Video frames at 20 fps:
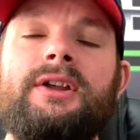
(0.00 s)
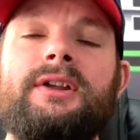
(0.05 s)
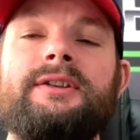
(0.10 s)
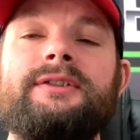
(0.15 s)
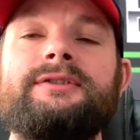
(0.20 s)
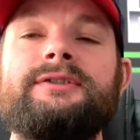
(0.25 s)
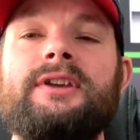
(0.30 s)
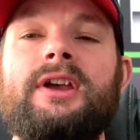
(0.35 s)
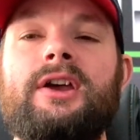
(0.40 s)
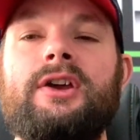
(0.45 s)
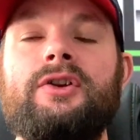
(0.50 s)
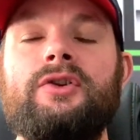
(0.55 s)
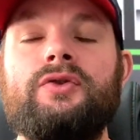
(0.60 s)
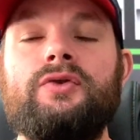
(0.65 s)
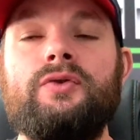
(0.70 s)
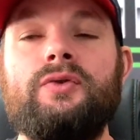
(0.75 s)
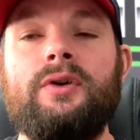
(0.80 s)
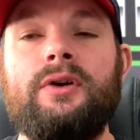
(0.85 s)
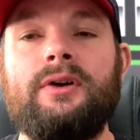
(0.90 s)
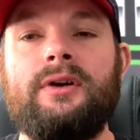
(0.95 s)

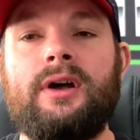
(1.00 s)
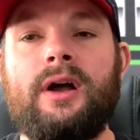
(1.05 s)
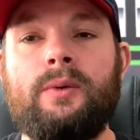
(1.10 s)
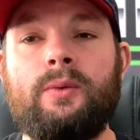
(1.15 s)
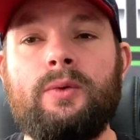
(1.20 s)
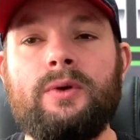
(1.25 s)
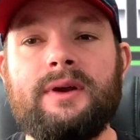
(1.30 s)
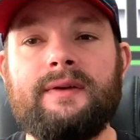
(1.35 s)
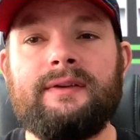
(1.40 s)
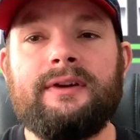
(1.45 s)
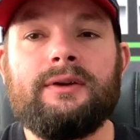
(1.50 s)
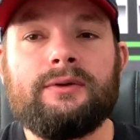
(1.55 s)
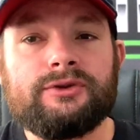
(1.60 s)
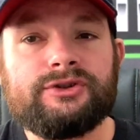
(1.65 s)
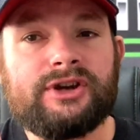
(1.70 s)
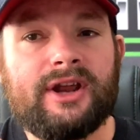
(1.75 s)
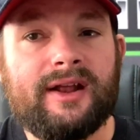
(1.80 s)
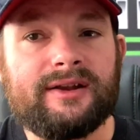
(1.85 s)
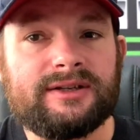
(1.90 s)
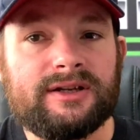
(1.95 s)
So I will give a little
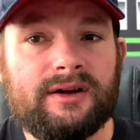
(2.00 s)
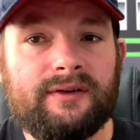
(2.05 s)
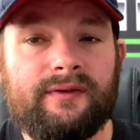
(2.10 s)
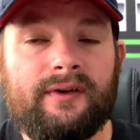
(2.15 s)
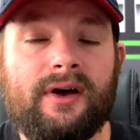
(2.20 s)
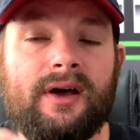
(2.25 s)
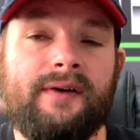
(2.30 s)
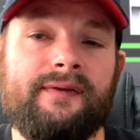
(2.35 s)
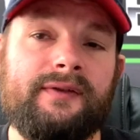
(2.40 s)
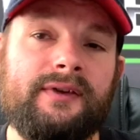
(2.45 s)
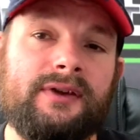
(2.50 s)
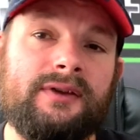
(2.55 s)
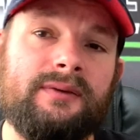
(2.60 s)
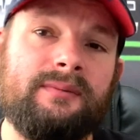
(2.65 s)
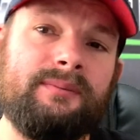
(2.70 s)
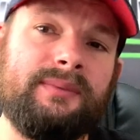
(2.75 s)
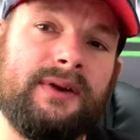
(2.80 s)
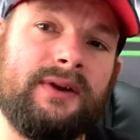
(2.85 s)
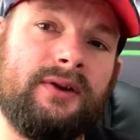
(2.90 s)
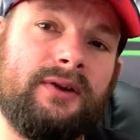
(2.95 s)
shout to
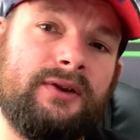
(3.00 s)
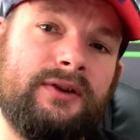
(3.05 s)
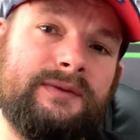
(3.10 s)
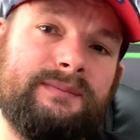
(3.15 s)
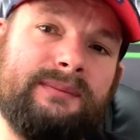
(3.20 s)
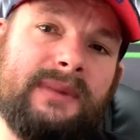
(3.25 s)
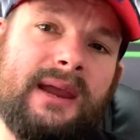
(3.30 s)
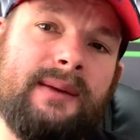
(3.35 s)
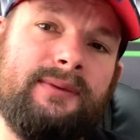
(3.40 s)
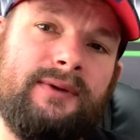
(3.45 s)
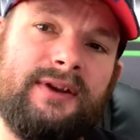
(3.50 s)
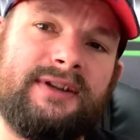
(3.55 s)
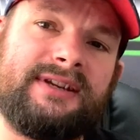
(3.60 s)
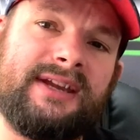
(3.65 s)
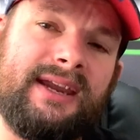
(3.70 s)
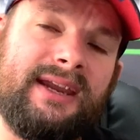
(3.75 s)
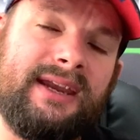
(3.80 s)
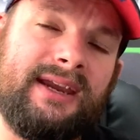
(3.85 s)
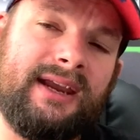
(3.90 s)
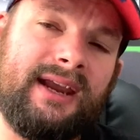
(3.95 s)
Leviathan because maybe you're
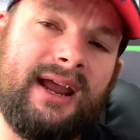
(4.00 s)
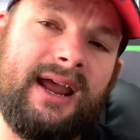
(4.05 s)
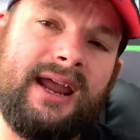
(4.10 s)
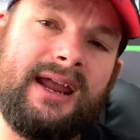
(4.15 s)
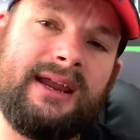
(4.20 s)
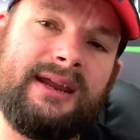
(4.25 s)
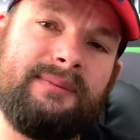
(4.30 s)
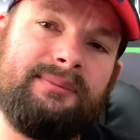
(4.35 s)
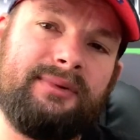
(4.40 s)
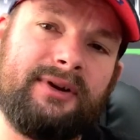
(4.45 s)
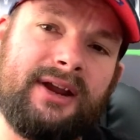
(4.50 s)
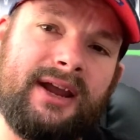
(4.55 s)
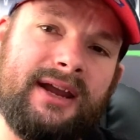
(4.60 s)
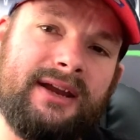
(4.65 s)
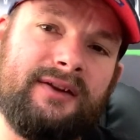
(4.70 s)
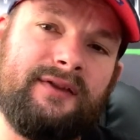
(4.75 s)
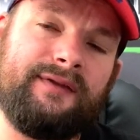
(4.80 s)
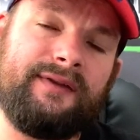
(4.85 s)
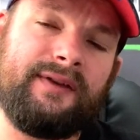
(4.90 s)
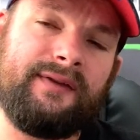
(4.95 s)
taking a
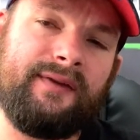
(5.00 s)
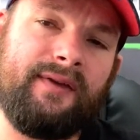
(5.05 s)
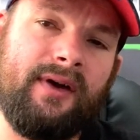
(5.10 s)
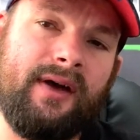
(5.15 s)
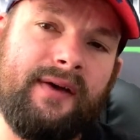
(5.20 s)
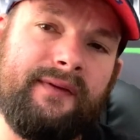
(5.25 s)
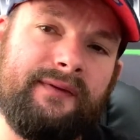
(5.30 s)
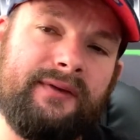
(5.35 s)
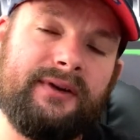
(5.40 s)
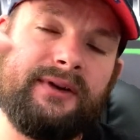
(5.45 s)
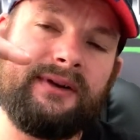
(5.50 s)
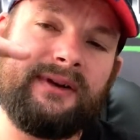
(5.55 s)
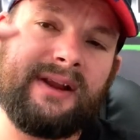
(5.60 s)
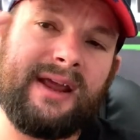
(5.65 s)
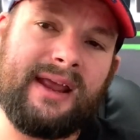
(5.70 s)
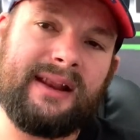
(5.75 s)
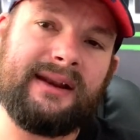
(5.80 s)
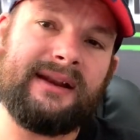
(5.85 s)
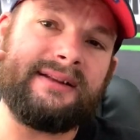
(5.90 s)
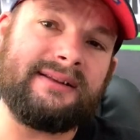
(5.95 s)
brigade of Leviathan
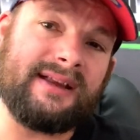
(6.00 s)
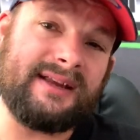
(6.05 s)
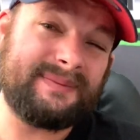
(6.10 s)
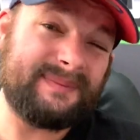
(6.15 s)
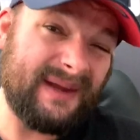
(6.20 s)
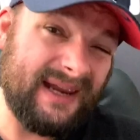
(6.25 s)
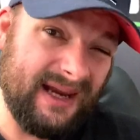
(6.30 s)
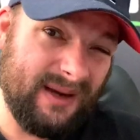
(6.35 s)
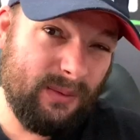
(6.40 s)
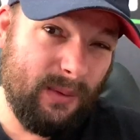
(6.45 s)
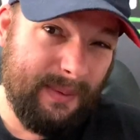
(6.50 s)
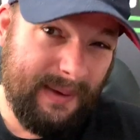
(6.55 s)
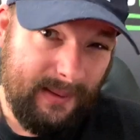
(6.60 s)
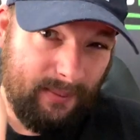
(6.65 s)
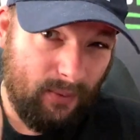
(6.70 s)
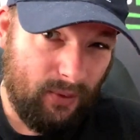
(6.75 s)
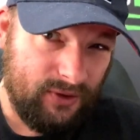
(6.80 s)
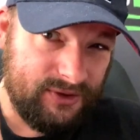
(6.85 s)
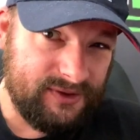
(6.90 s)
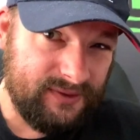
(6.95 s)
and it does make him a bit
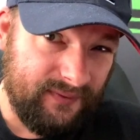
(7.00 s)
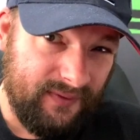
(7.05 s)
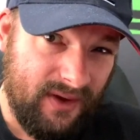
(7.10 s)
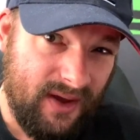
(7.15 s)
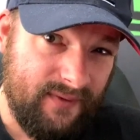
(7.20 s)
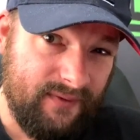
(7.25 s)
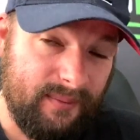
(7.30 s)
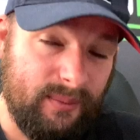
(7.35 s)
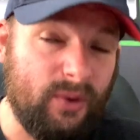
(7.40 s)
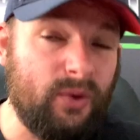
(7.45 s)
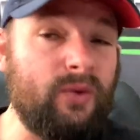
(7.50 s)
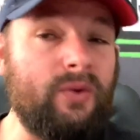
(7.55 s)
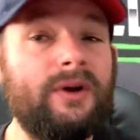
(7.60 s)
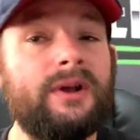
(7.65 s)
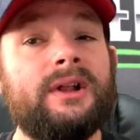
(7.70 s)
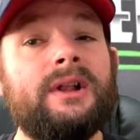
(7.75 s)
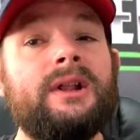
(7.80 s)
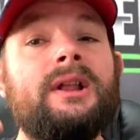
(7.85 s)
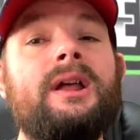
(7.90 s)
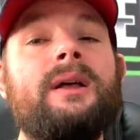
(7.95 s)
more survivable.
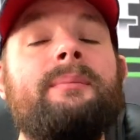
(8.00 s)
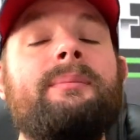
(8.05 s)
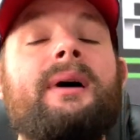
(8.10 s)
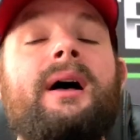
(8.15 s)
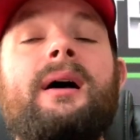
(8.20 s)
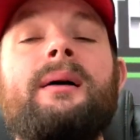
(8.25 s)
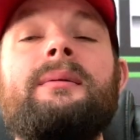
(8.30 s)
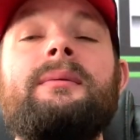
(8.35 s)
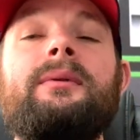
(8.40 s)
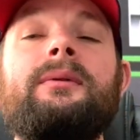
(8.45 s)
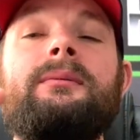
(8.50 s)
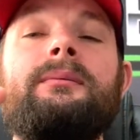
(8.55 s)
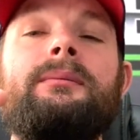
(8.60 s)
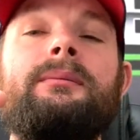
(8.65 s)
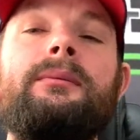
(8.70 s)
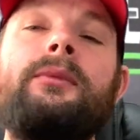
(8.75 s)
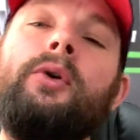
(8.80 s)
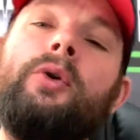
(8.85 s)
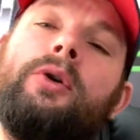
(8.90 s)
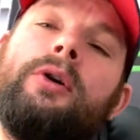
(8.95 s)
But
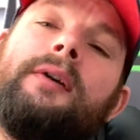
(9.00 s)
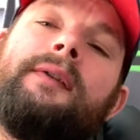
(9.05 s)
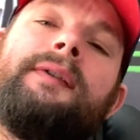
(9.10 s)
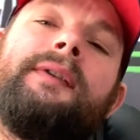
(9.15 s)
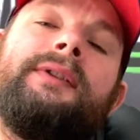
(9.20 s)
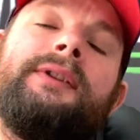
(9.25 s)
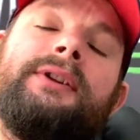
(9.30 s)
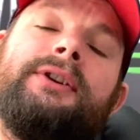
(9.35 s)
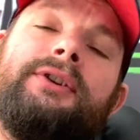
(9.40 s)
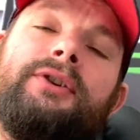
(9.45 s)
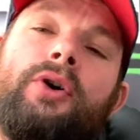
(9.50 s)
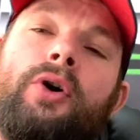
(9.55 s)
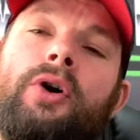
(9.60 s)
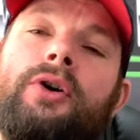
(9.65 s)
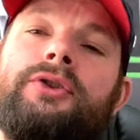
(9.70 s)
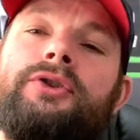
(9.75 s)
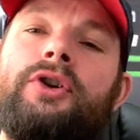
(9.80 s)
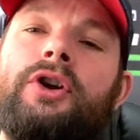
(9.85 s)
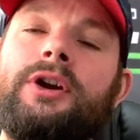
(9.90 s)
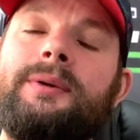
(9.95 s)
more often than
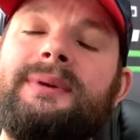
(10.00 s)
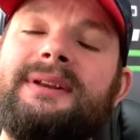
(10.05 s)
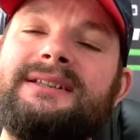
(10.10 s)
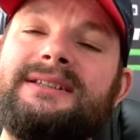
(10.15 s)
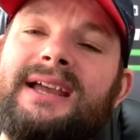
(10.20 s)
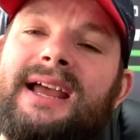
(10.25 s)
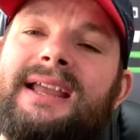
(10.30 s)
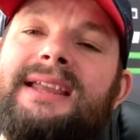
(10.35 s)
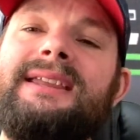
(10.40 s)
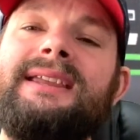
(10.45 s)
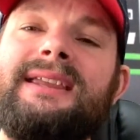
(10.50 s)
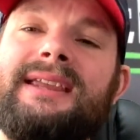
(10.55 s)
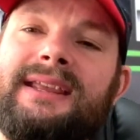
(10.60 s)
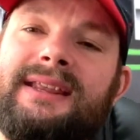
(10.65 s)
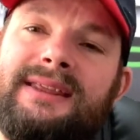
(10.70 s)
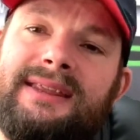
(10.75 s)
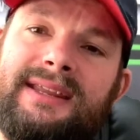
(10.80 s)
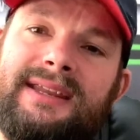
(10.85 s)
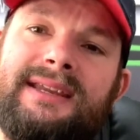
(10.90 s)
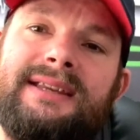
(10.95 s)
not, you're going to be
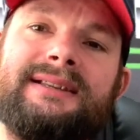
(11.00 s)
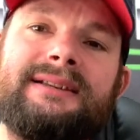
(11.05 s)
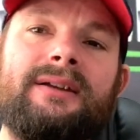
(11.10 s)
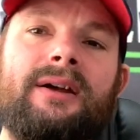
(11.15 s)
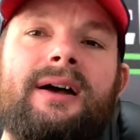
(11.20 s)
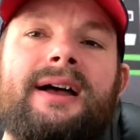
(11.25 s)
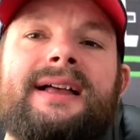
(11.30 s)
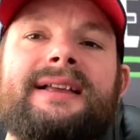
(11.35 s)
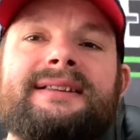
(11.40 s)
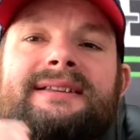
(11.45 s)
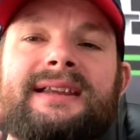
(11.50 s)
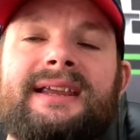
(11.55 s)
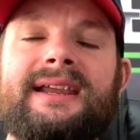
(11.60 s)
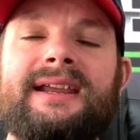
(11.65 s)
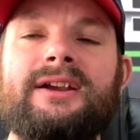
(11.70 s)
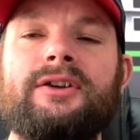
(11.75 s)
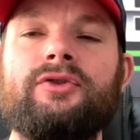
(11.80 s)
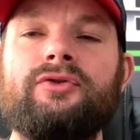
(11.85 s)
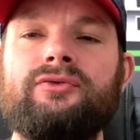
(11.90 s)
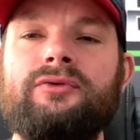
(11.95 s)
taking these guys
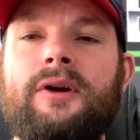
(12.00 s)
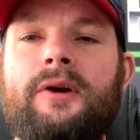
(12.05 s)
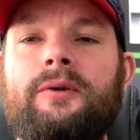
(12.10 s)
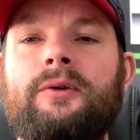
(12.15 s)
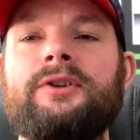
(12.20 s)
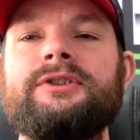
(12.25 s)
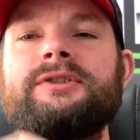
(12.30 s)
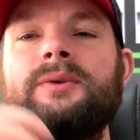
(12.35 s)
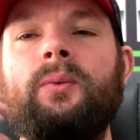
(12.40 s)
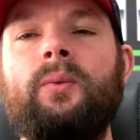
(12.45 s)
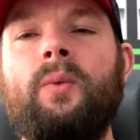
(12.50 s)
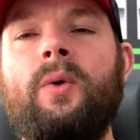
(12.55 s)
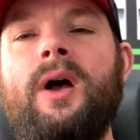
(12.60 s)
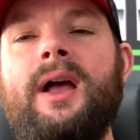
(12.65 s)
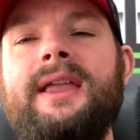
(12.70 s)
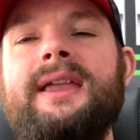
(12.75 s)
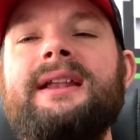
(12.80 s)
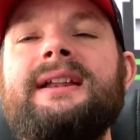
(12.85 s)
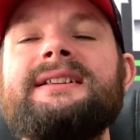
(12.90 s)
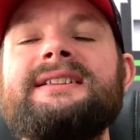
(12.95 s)
in Kronos. And
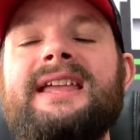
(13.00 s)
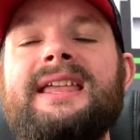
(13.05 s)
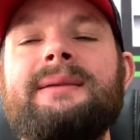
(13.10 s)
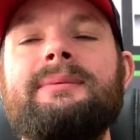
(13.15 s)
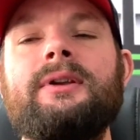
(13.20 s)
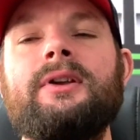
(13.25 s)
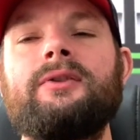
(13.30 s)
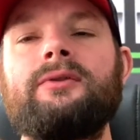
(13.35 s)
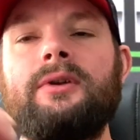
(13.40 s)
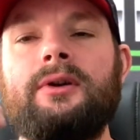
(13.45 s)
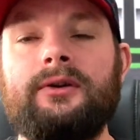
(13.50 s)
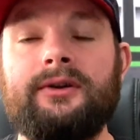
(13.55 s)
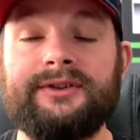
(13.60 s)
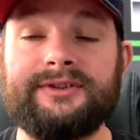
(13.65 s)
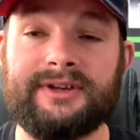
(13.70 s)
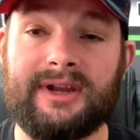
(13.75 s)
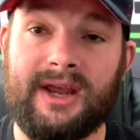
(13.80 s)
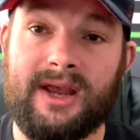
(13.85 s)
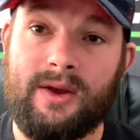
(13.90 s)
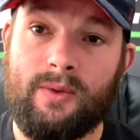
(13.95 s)
why are you going to take them in Kronos?